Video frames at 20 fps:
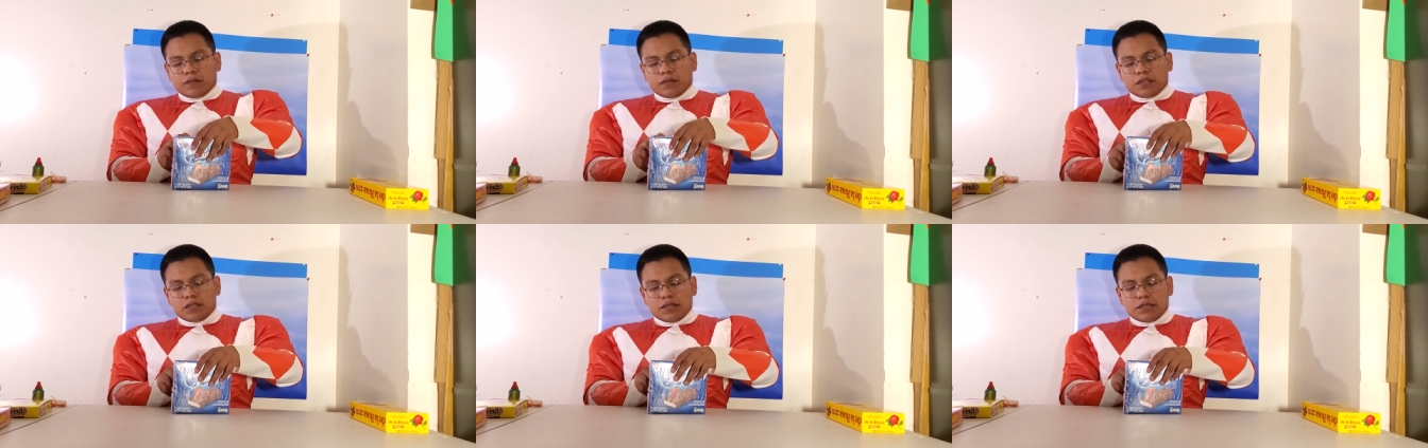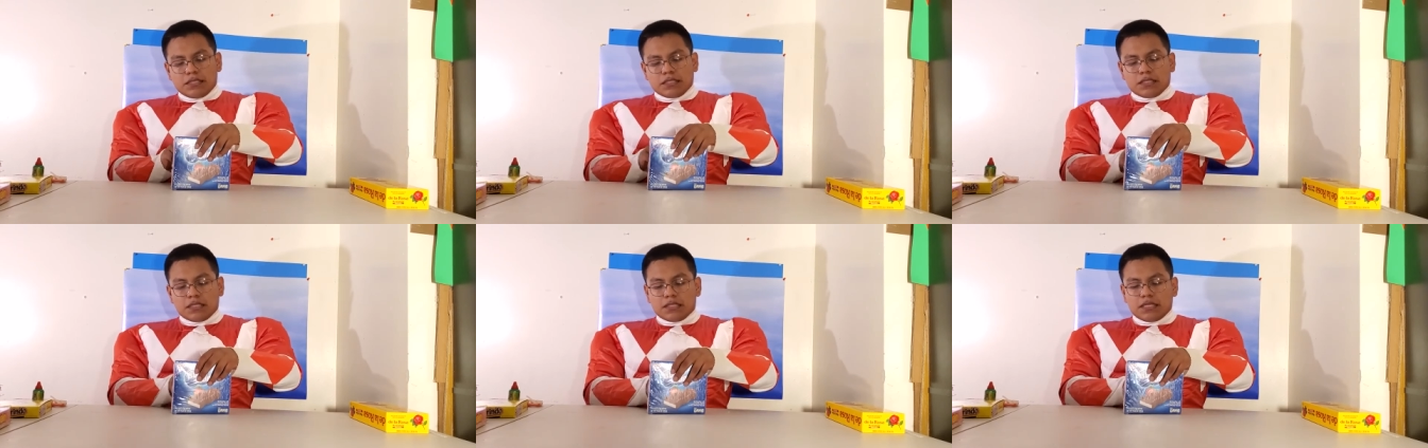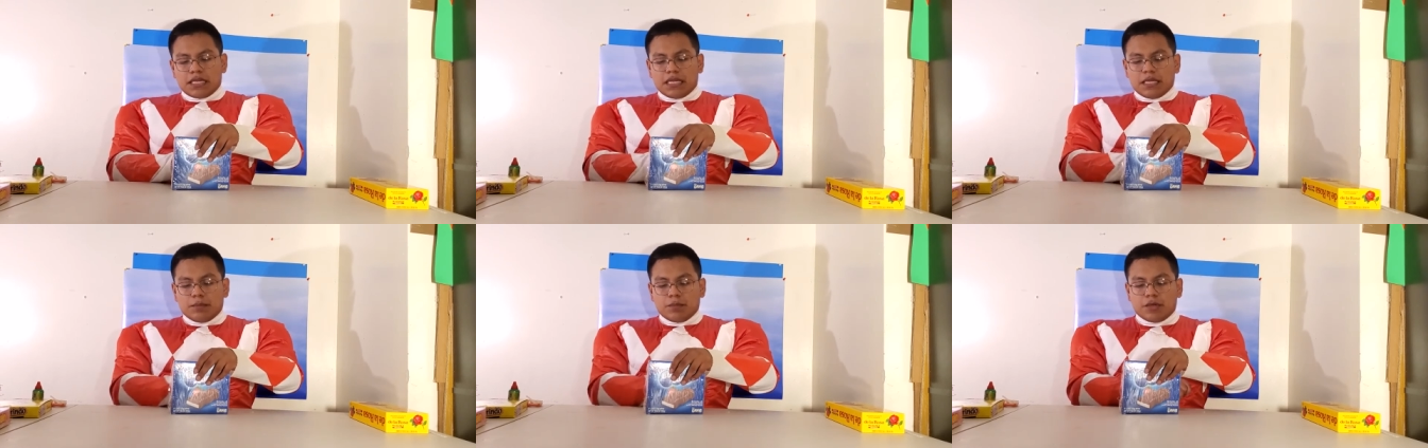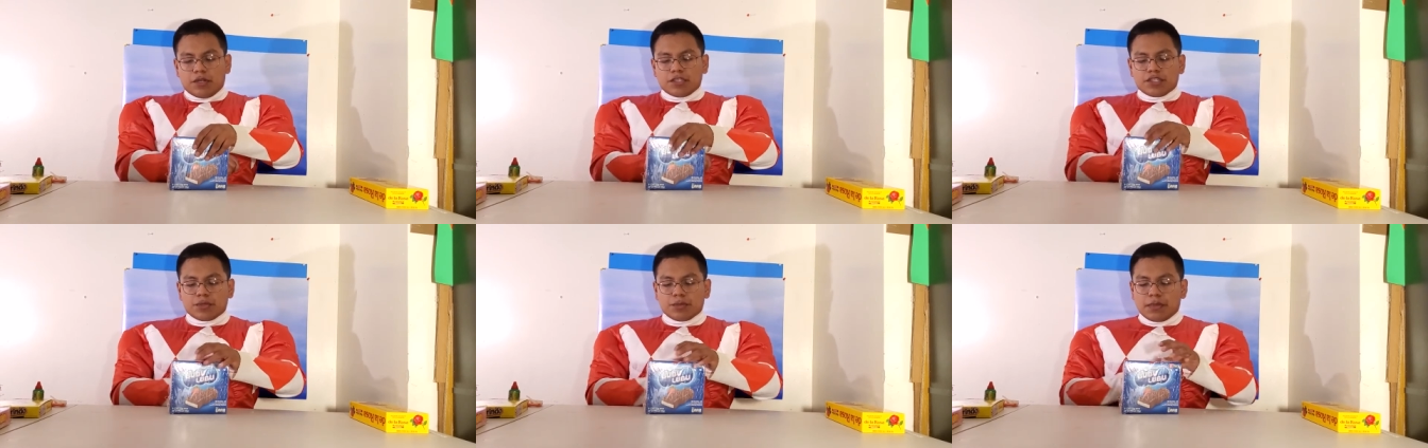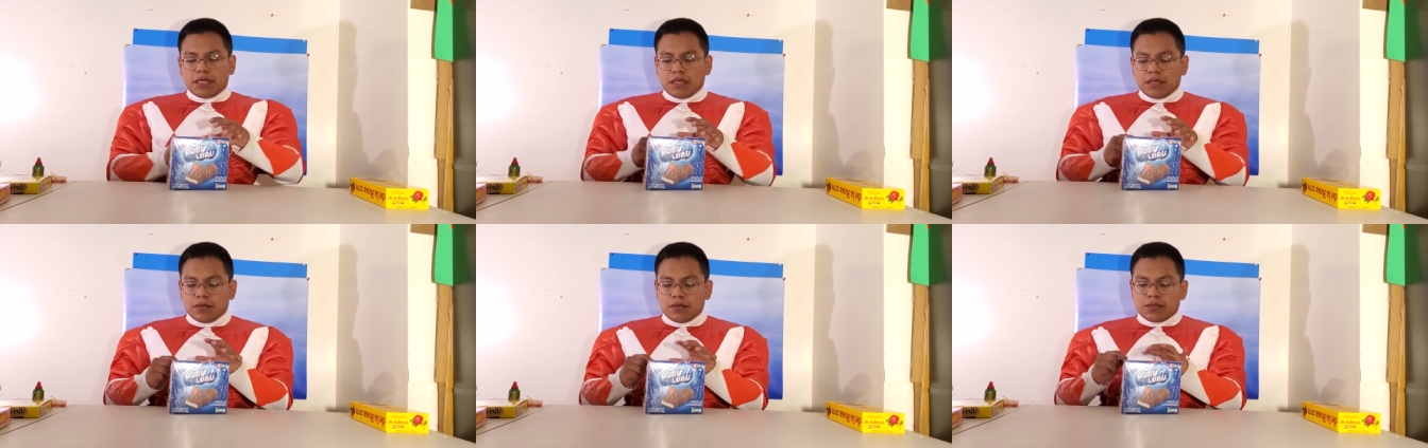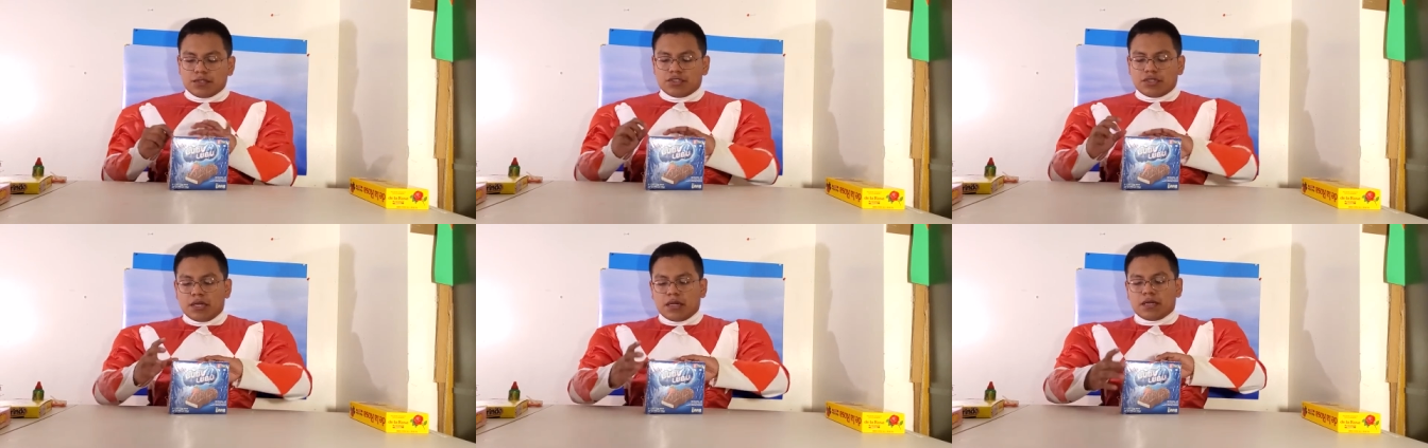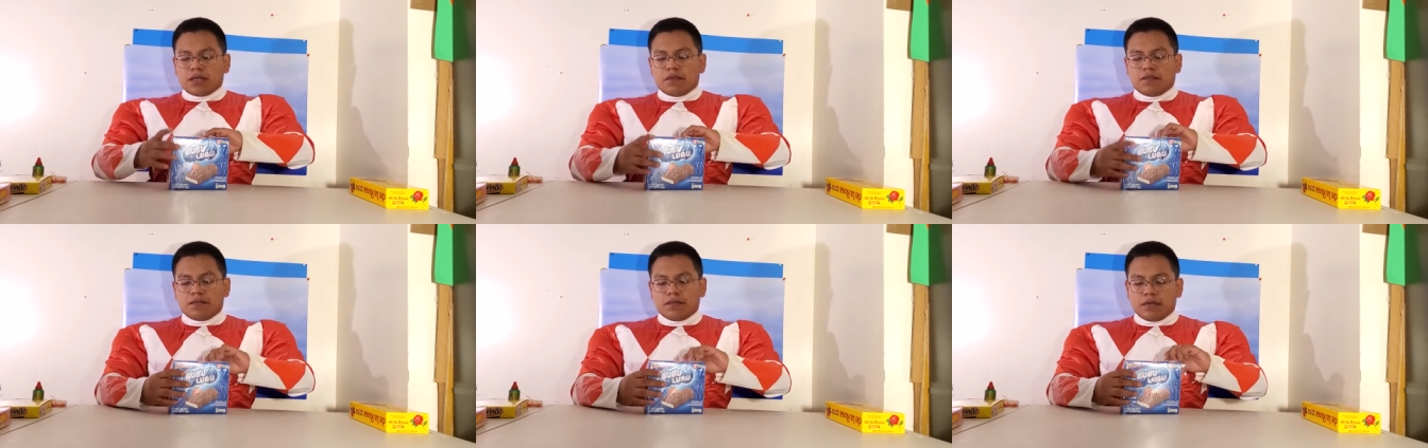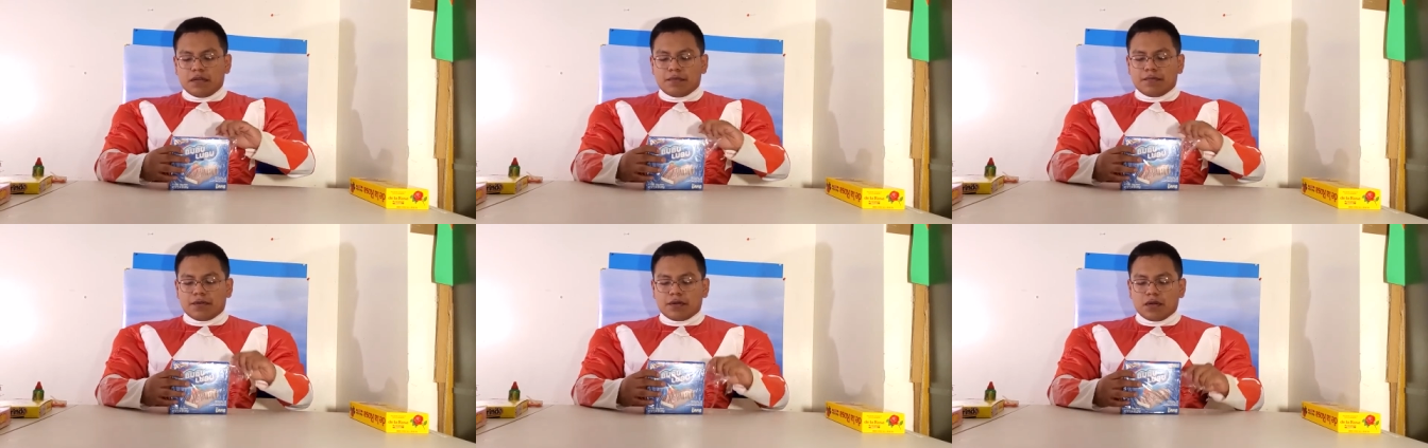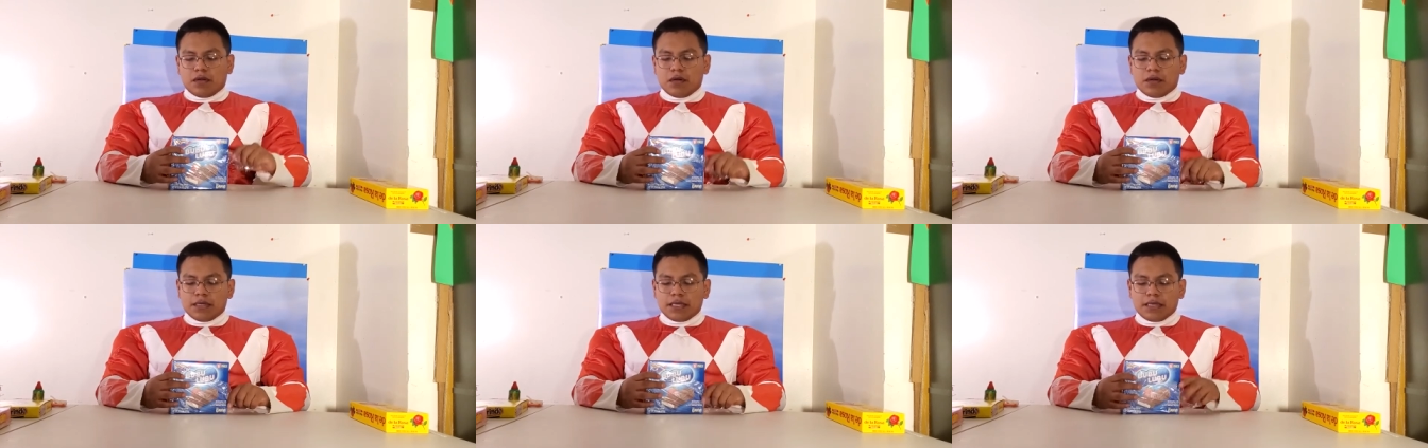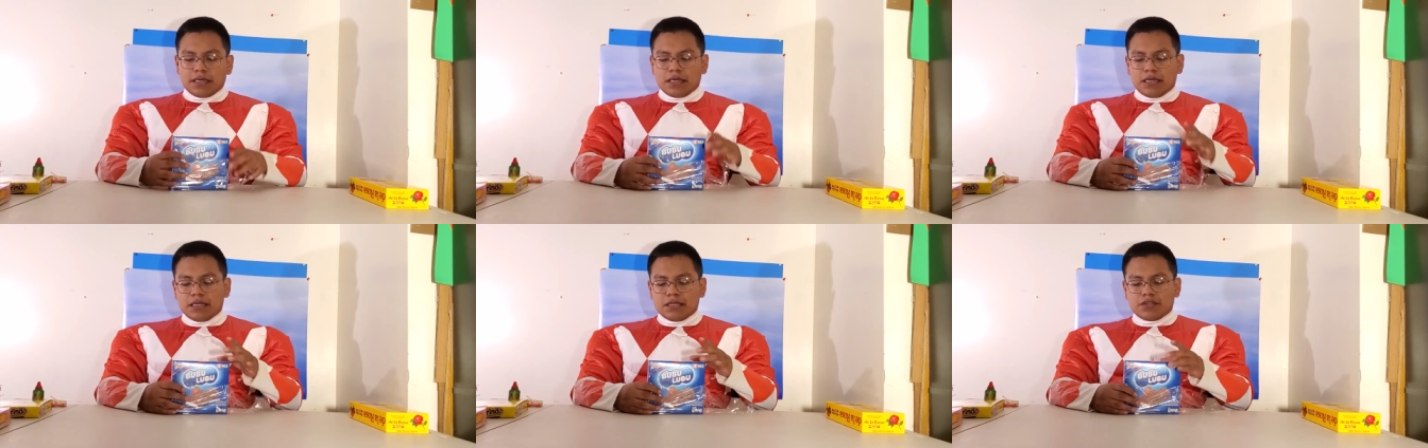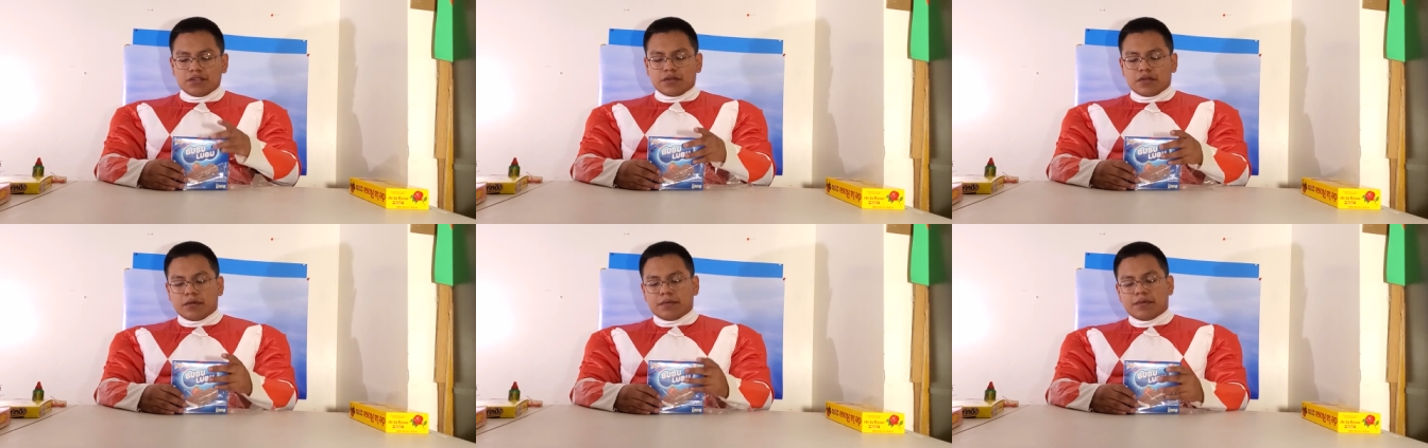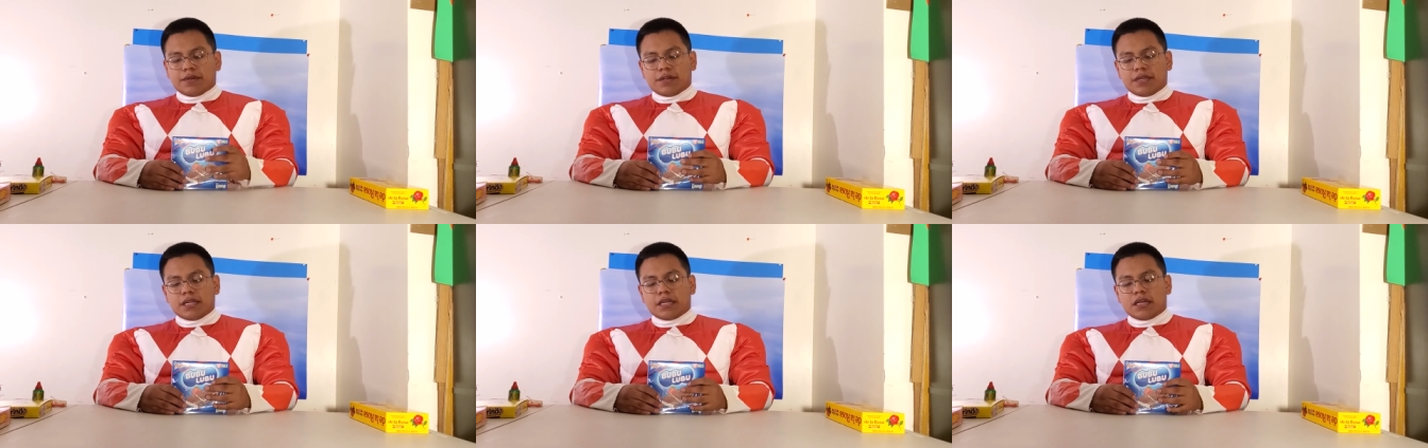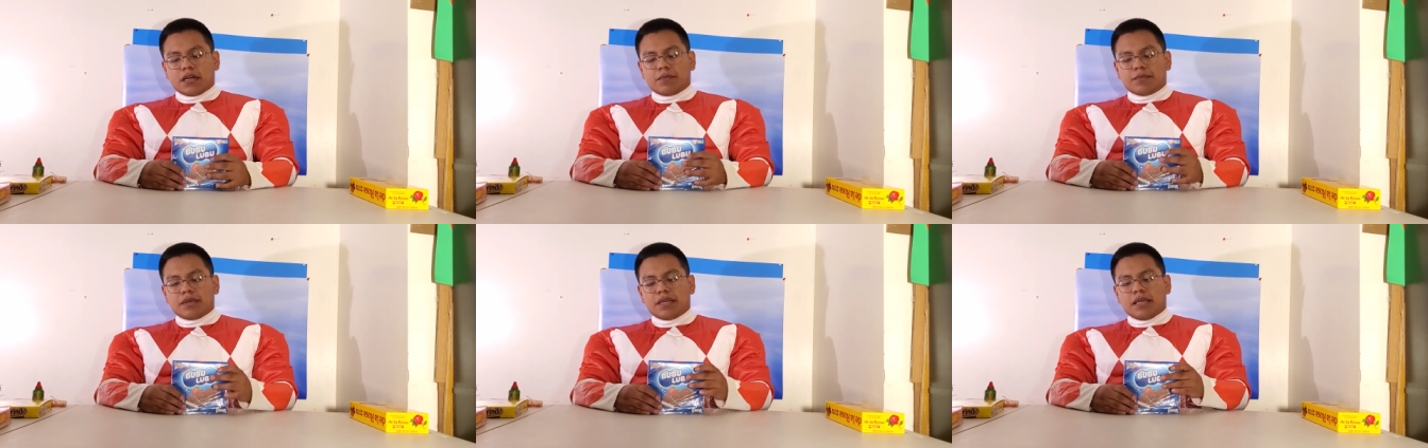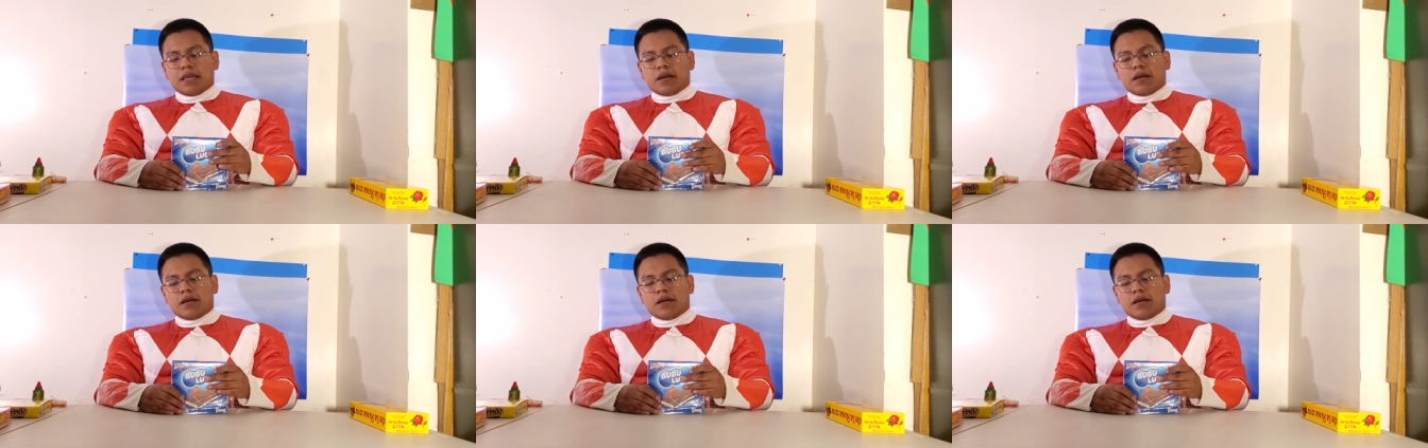So this is a marshmallow with chocolate flavored coating and strawberry gummy